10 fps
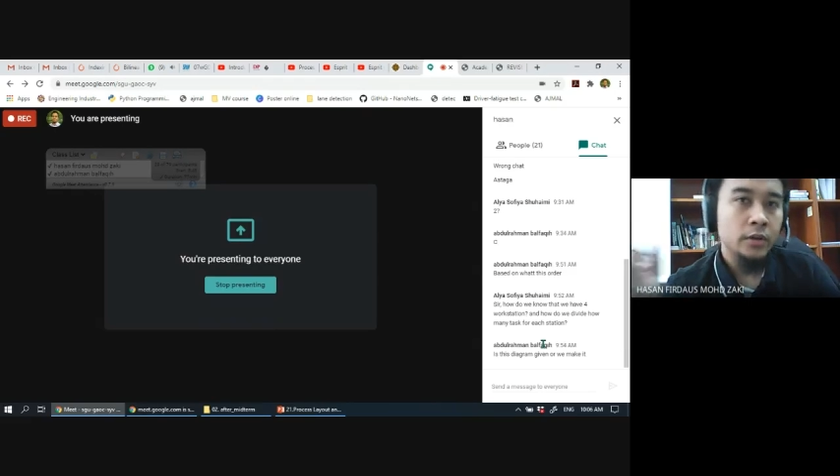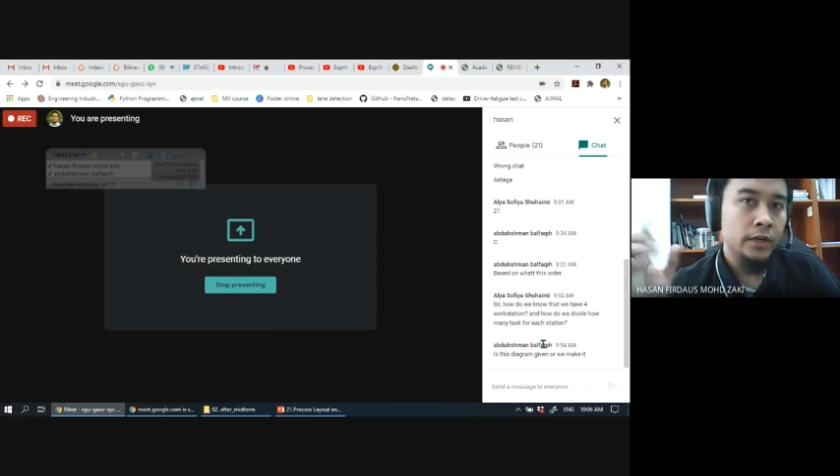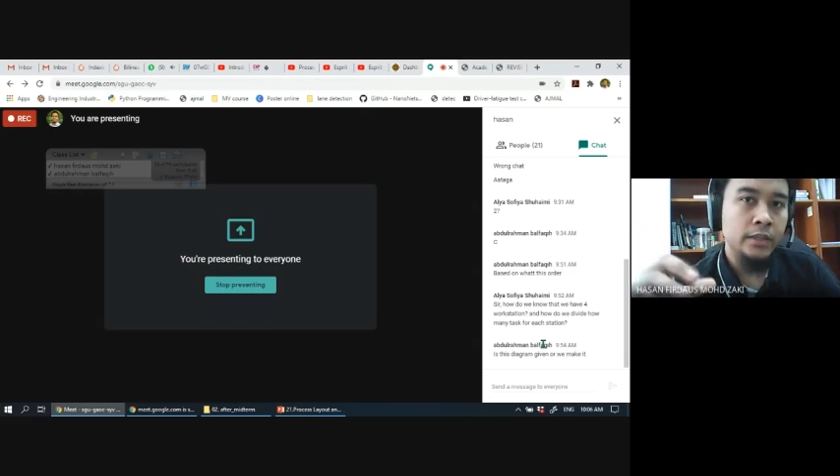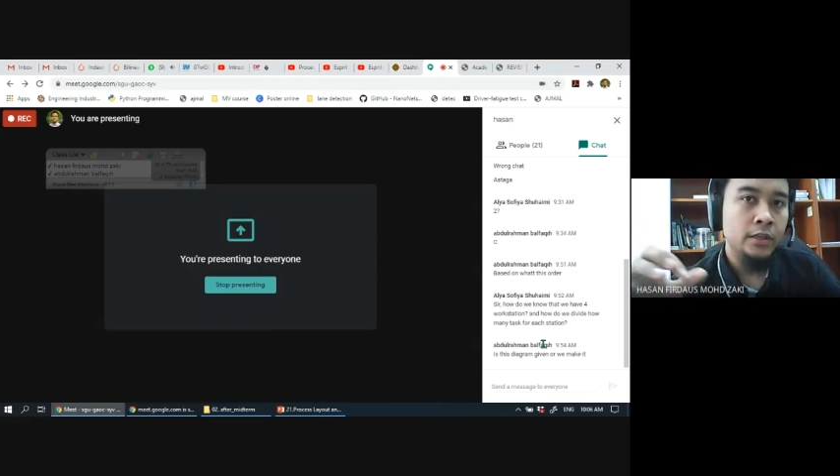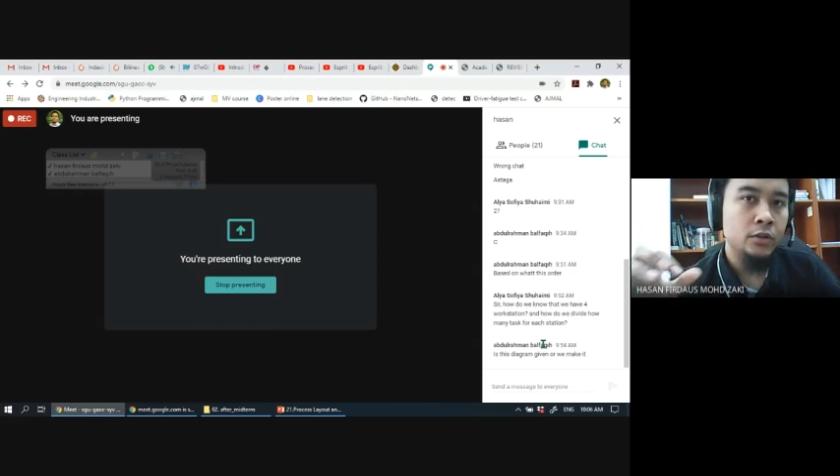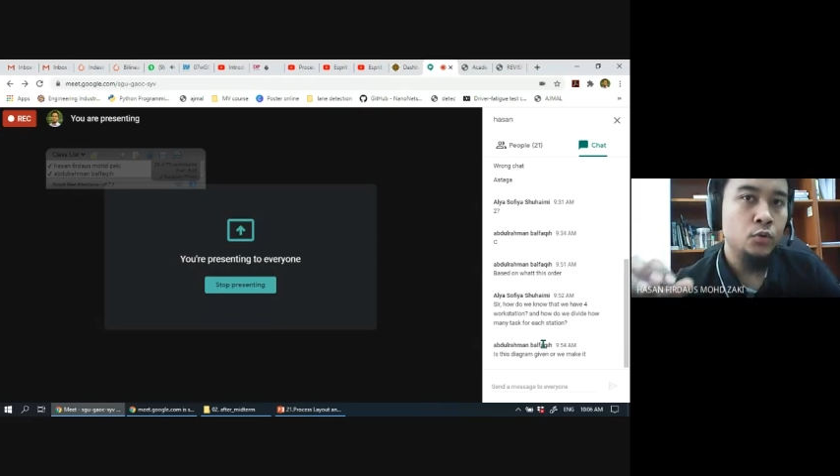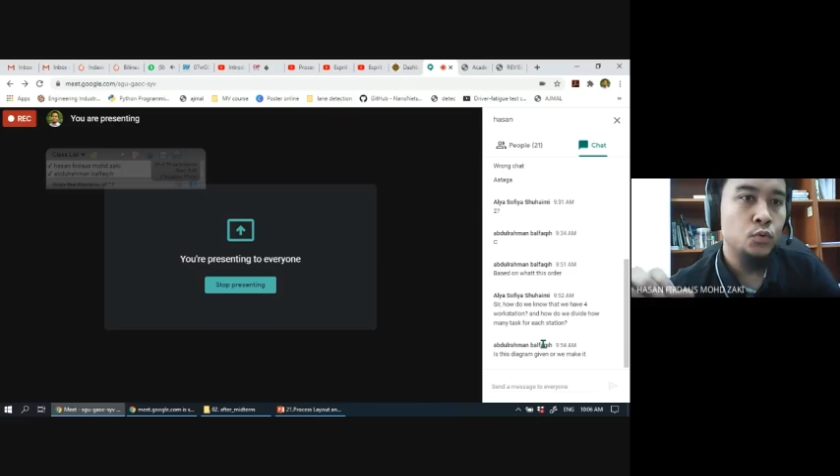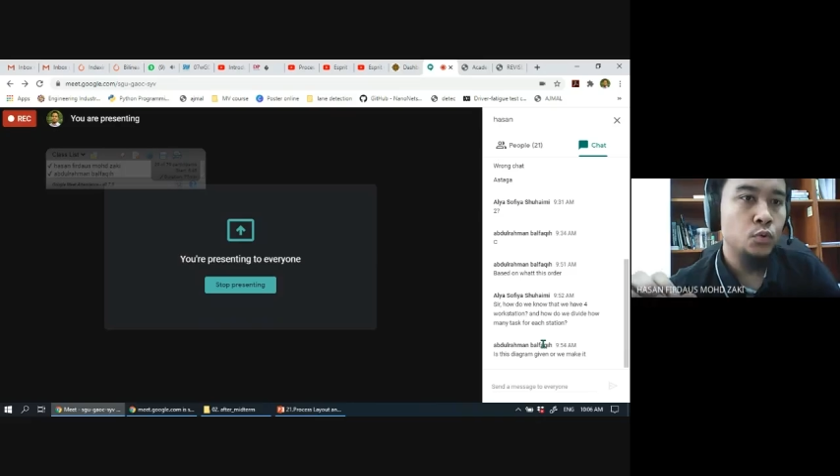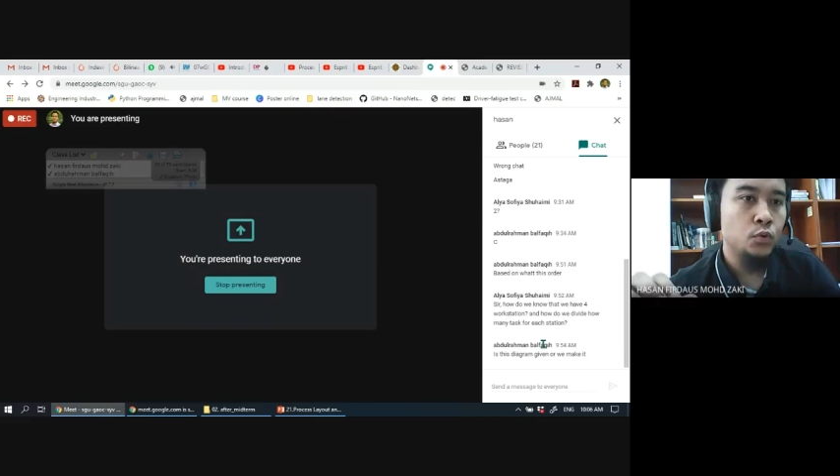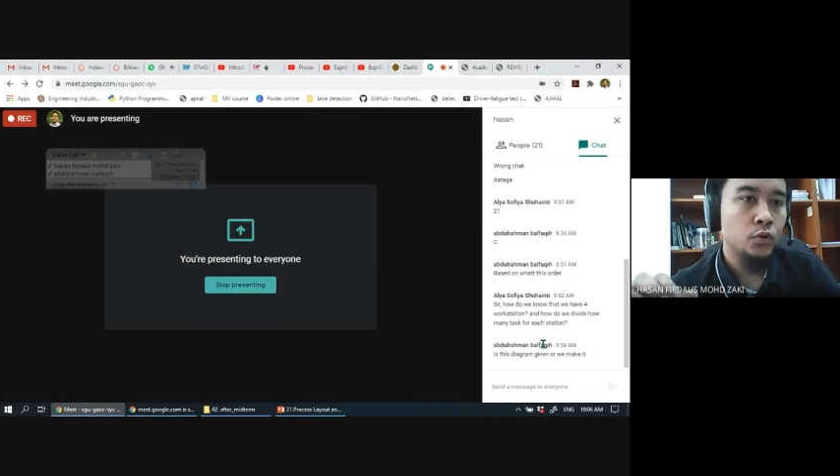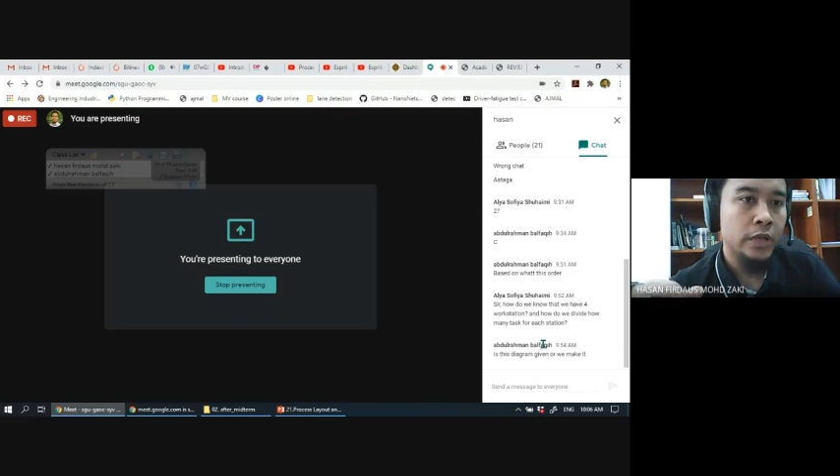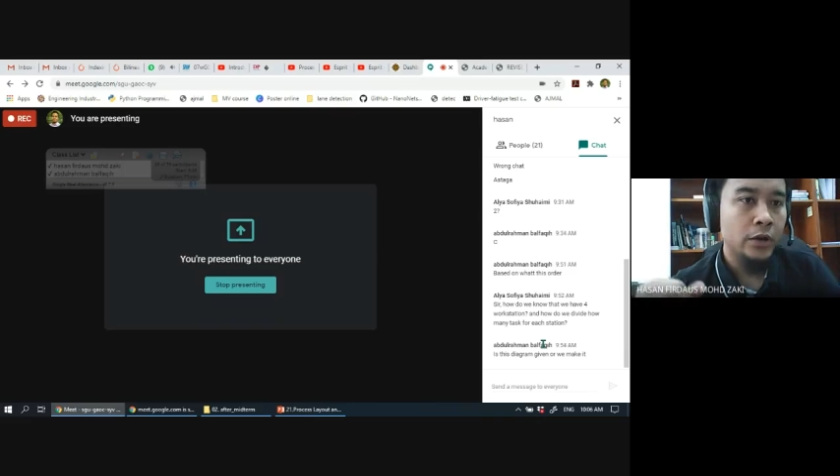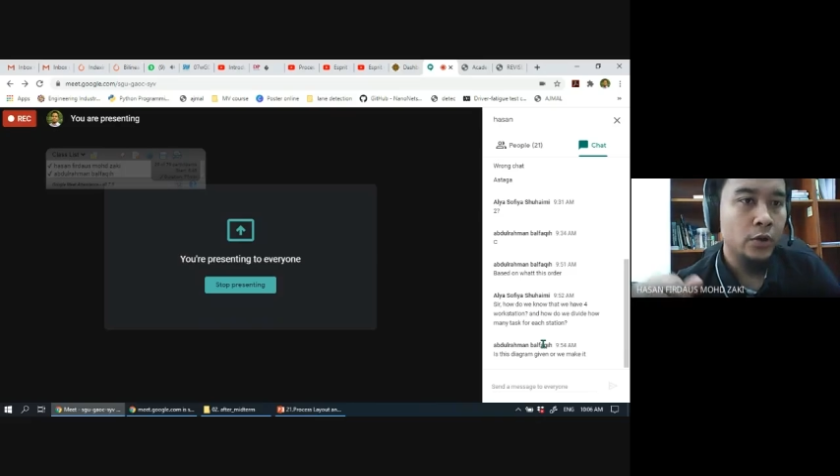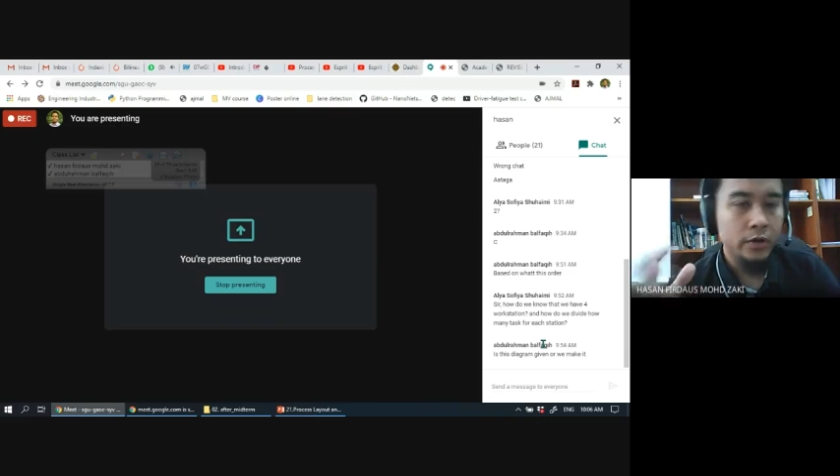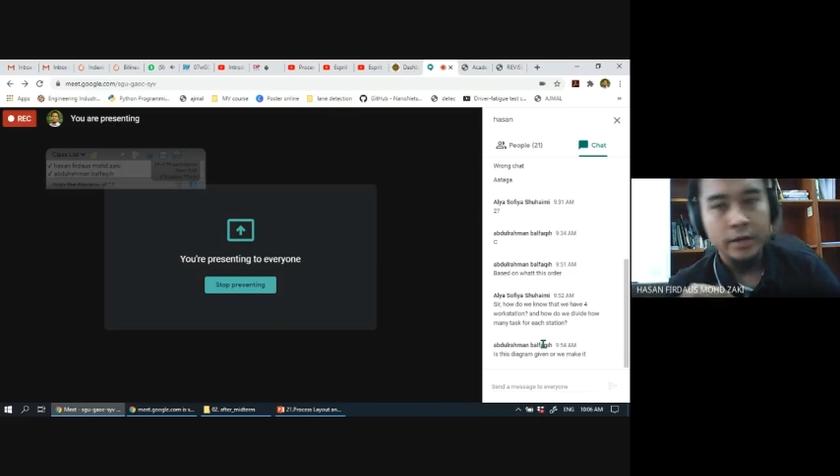until you
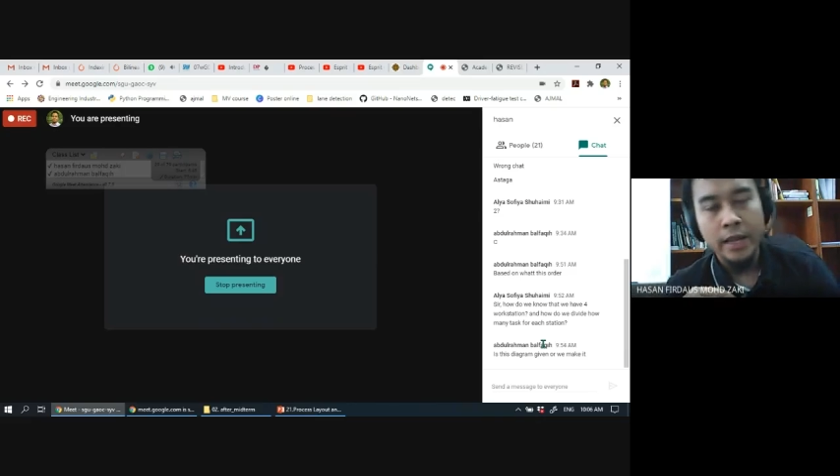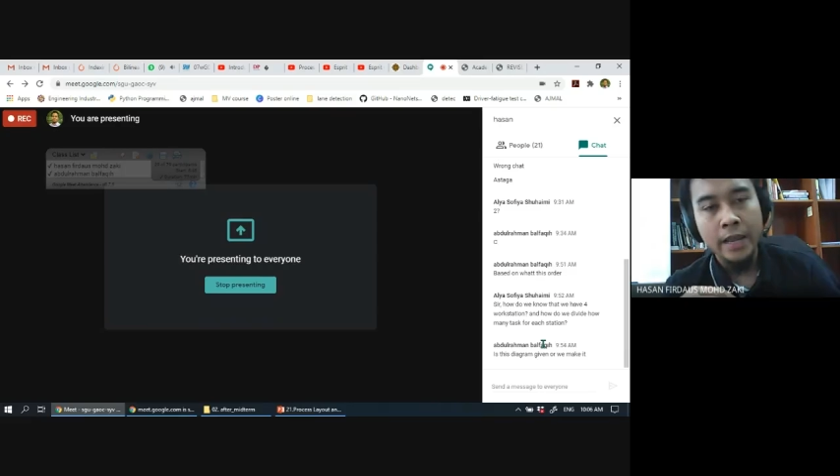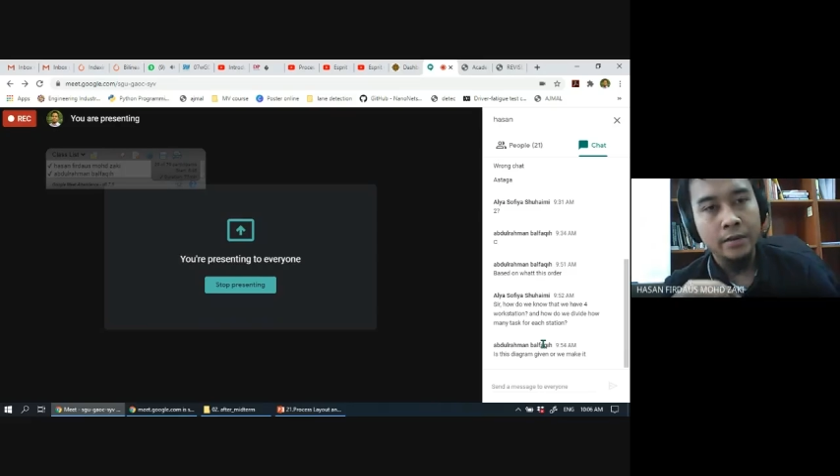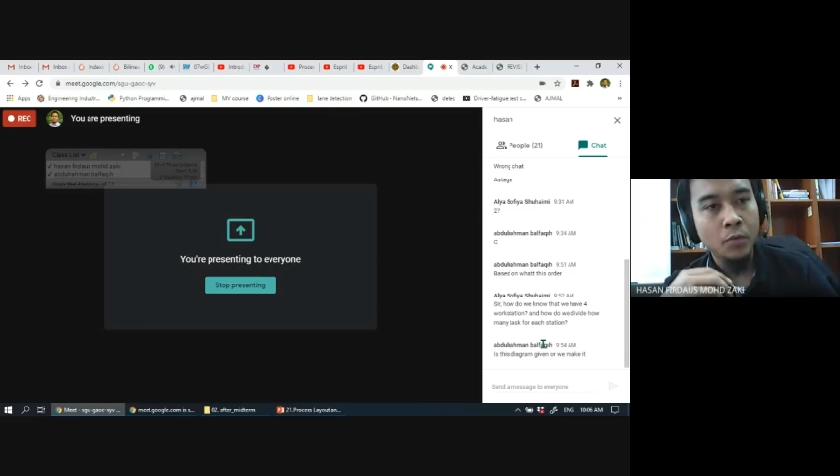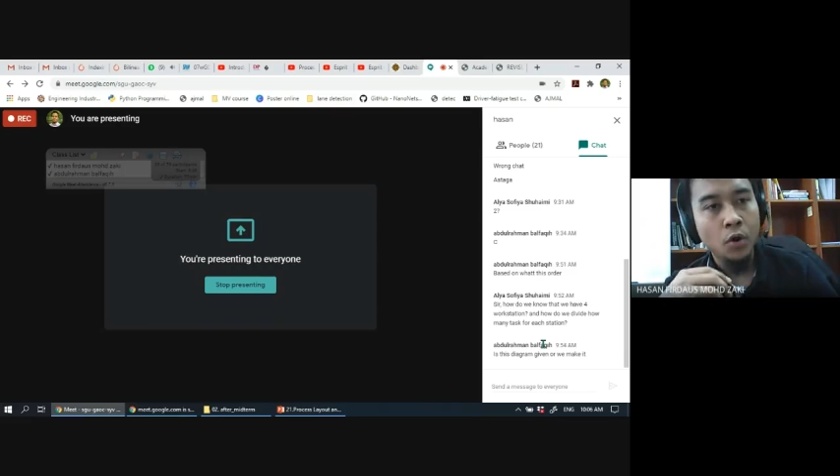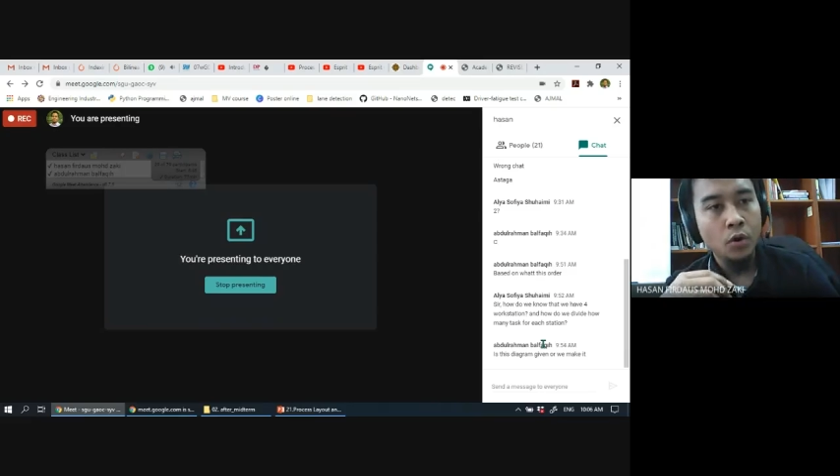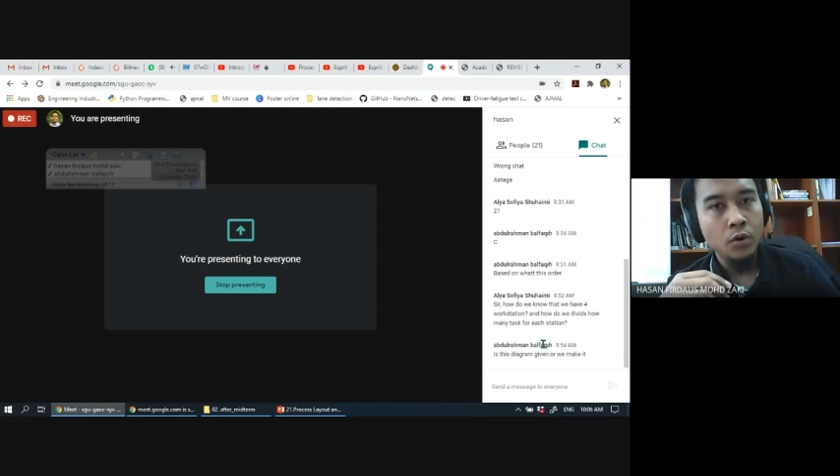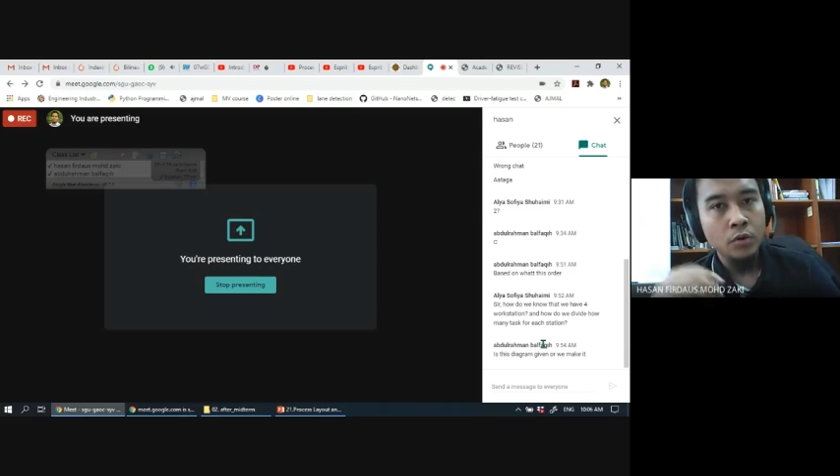cannot add more,